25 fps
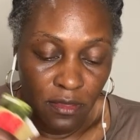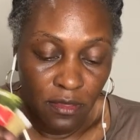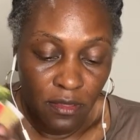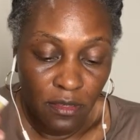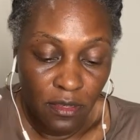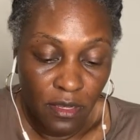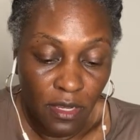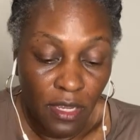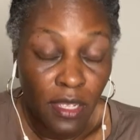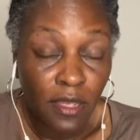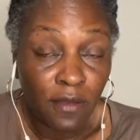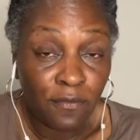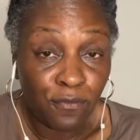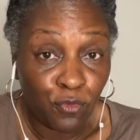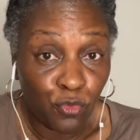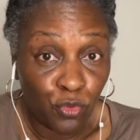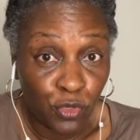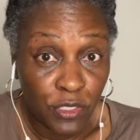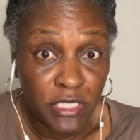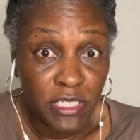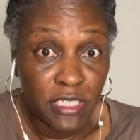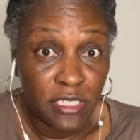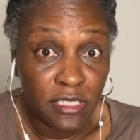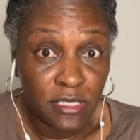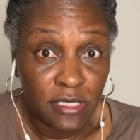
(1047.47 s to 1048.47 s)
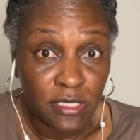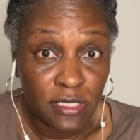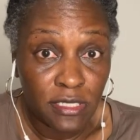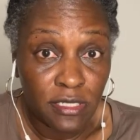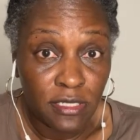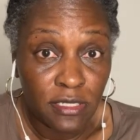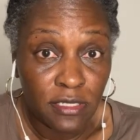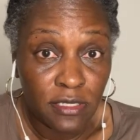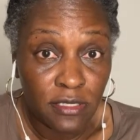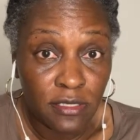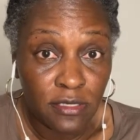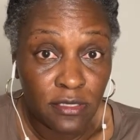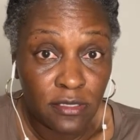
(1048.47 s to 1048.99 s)
I have 14
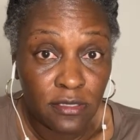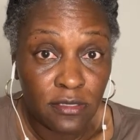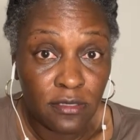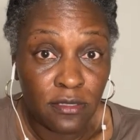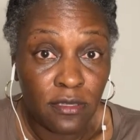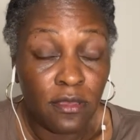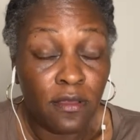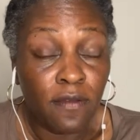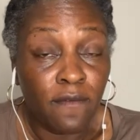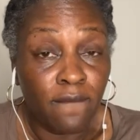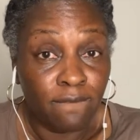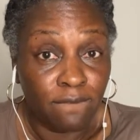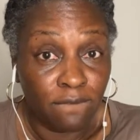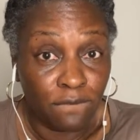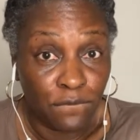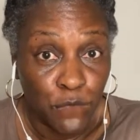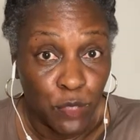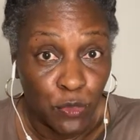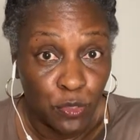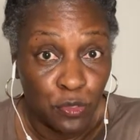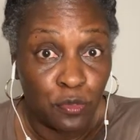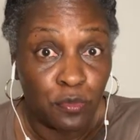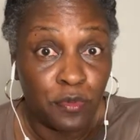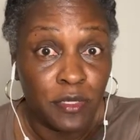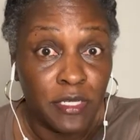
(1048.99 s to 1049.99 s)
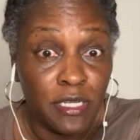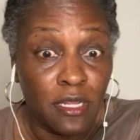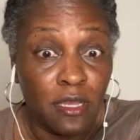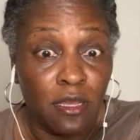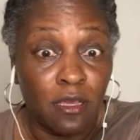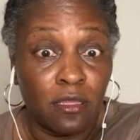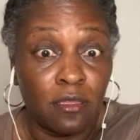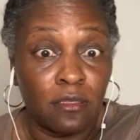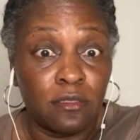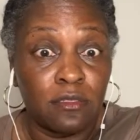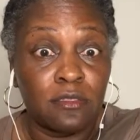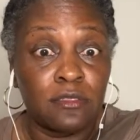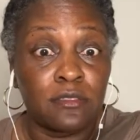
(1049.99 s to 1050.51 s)
seeds for
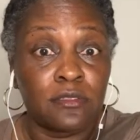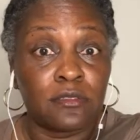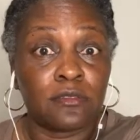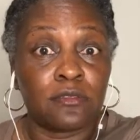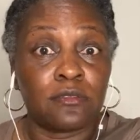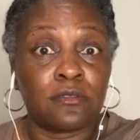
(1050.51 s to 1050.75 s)
$3.